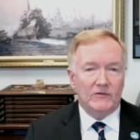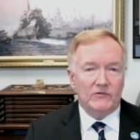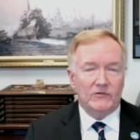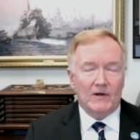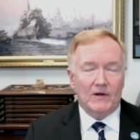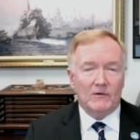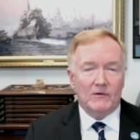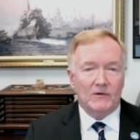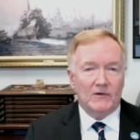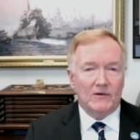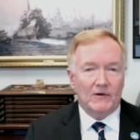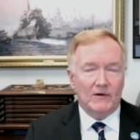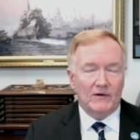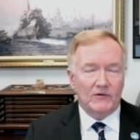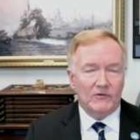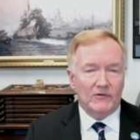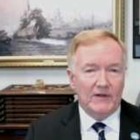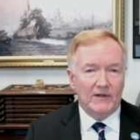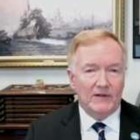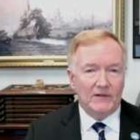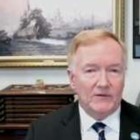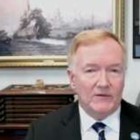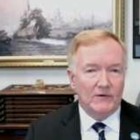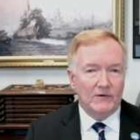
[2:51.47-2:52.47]
the Secretary
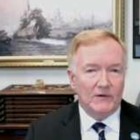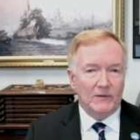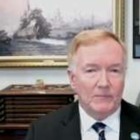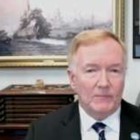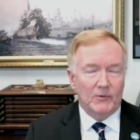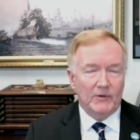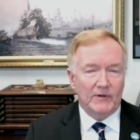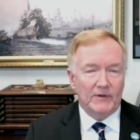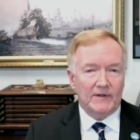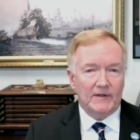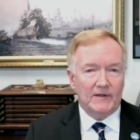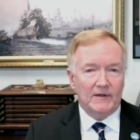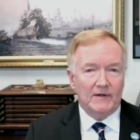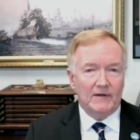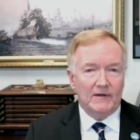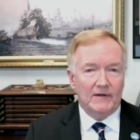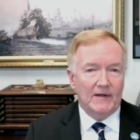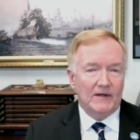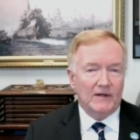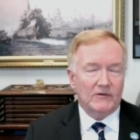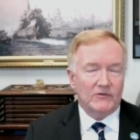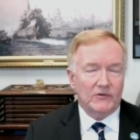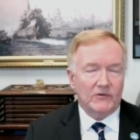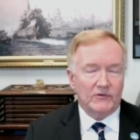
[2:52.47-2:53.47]
of State, Tony Blinken,
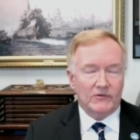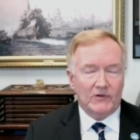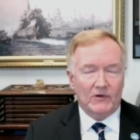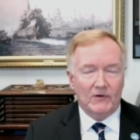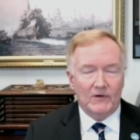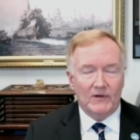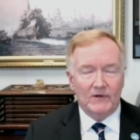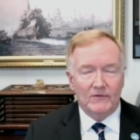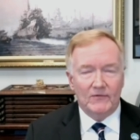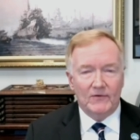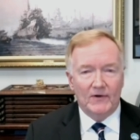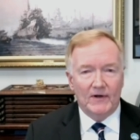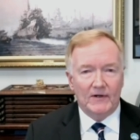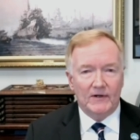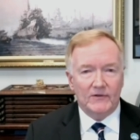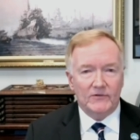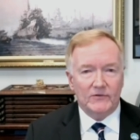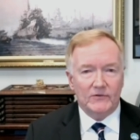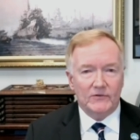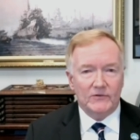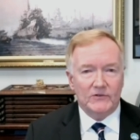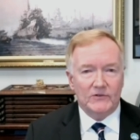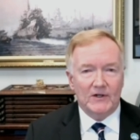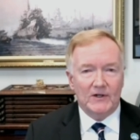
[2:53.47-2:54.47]
and National Security
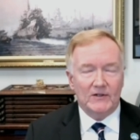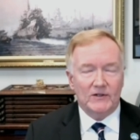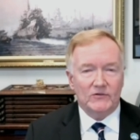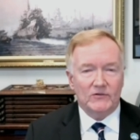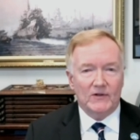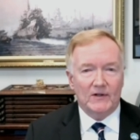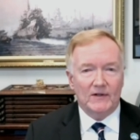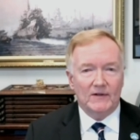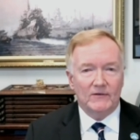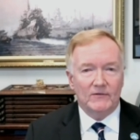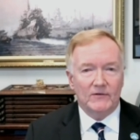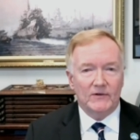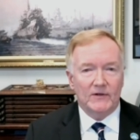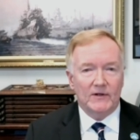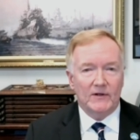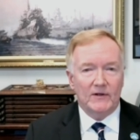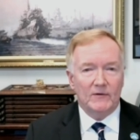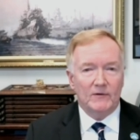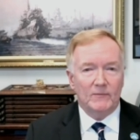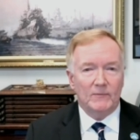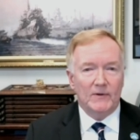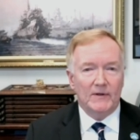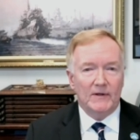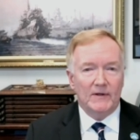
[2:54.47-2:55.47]
Advisor, Jake
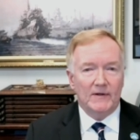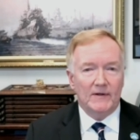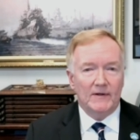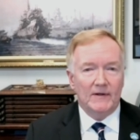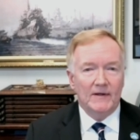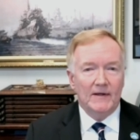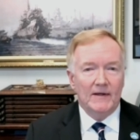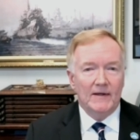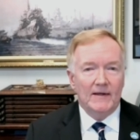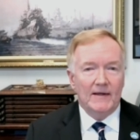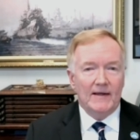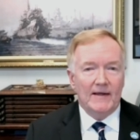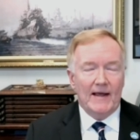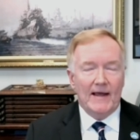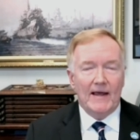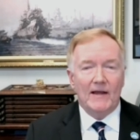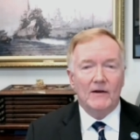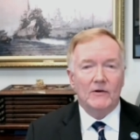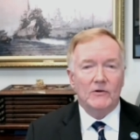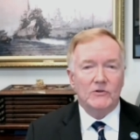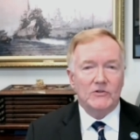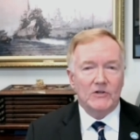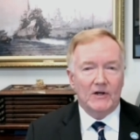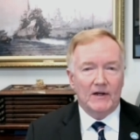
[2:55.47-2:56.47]
Sullivan, have been
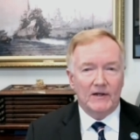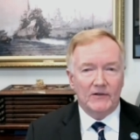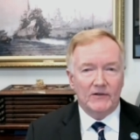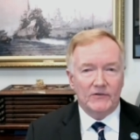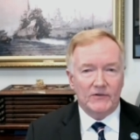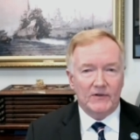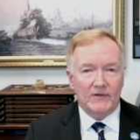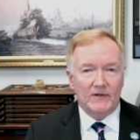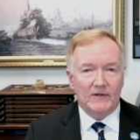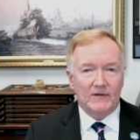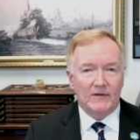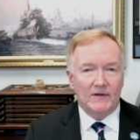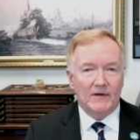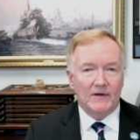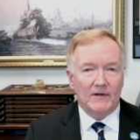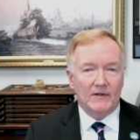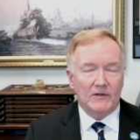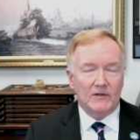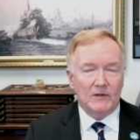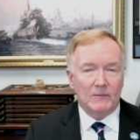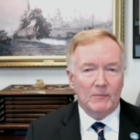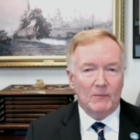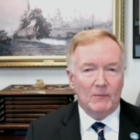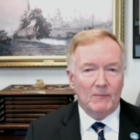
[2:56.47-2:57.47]
energized in
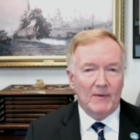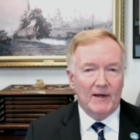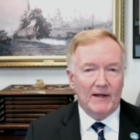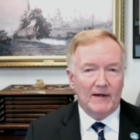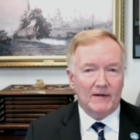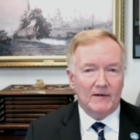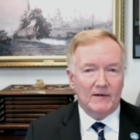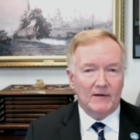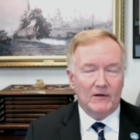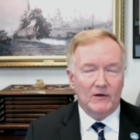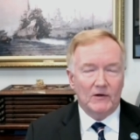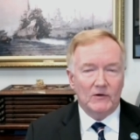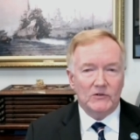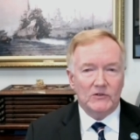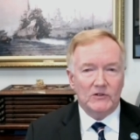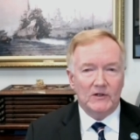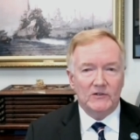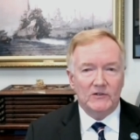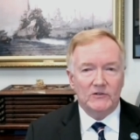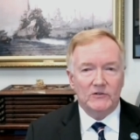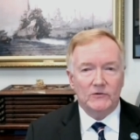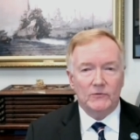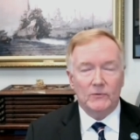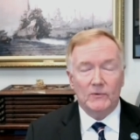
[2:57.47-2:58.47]
diplomatic
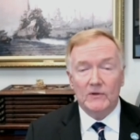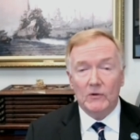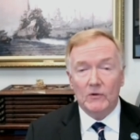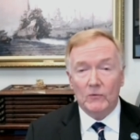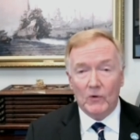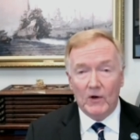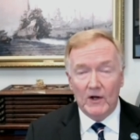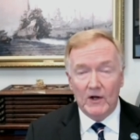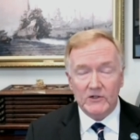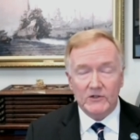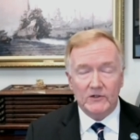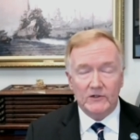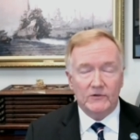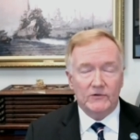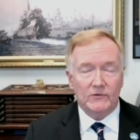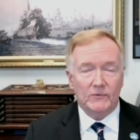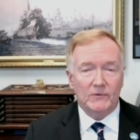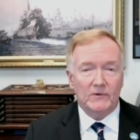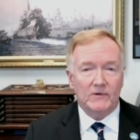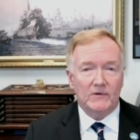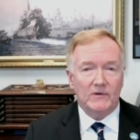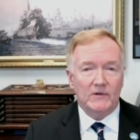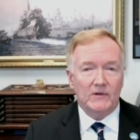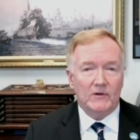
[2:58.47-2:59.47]
negotiations with the
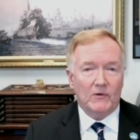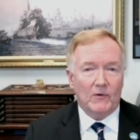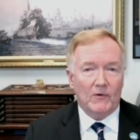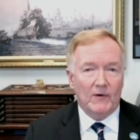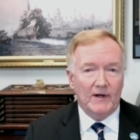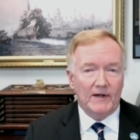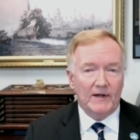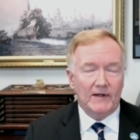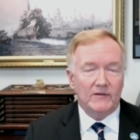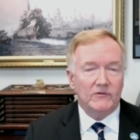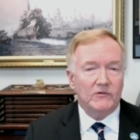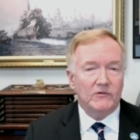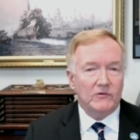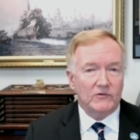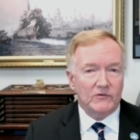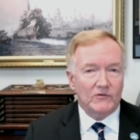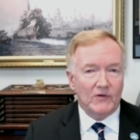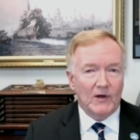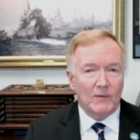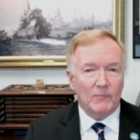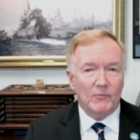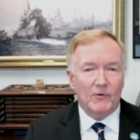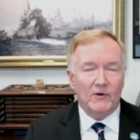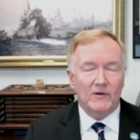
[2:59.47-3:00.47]
Russians, with the Ukrainians. You
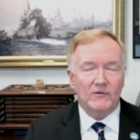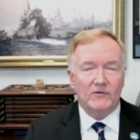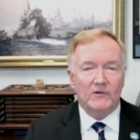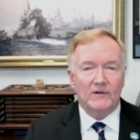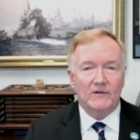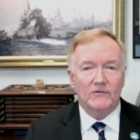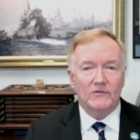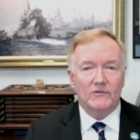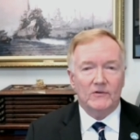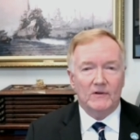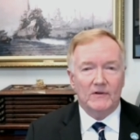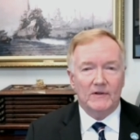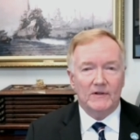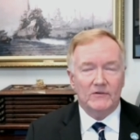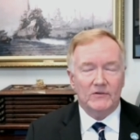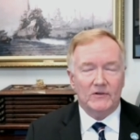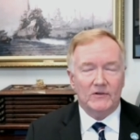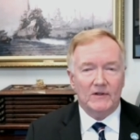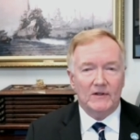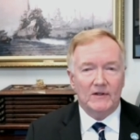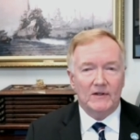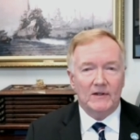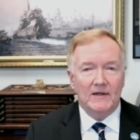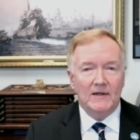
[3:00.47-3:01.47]
saw President
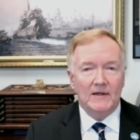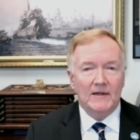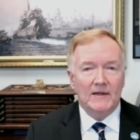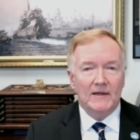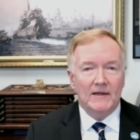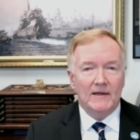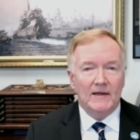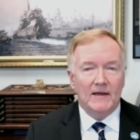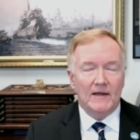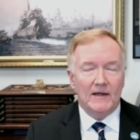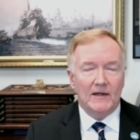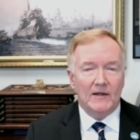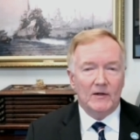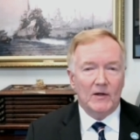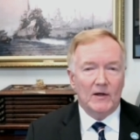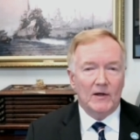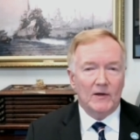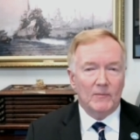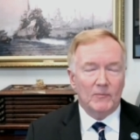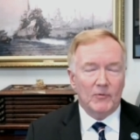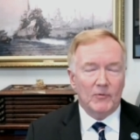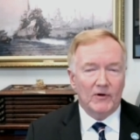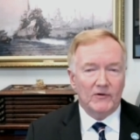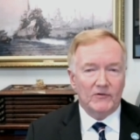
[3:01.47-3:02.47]
Zelensky and
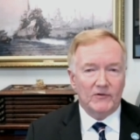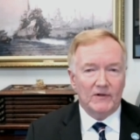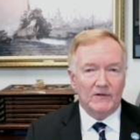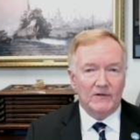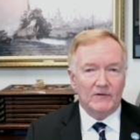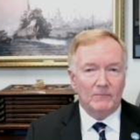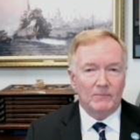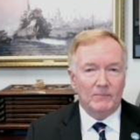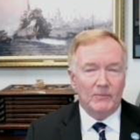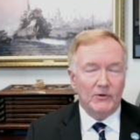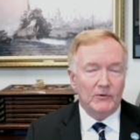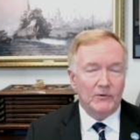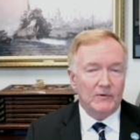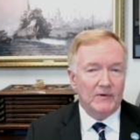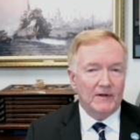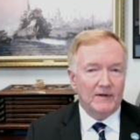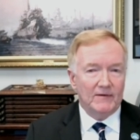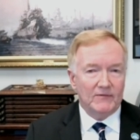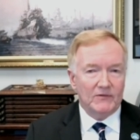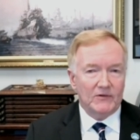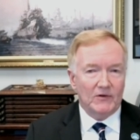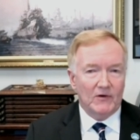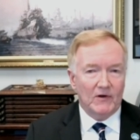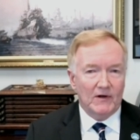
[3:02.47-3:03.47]
President
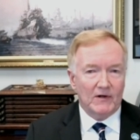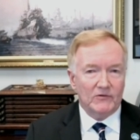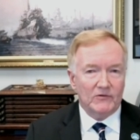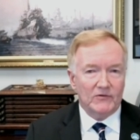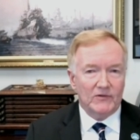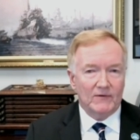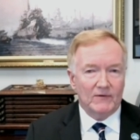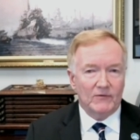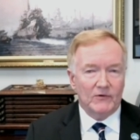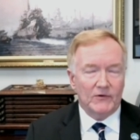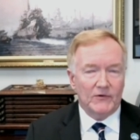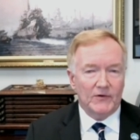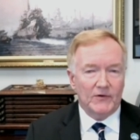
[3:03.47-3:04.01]
Putin have talked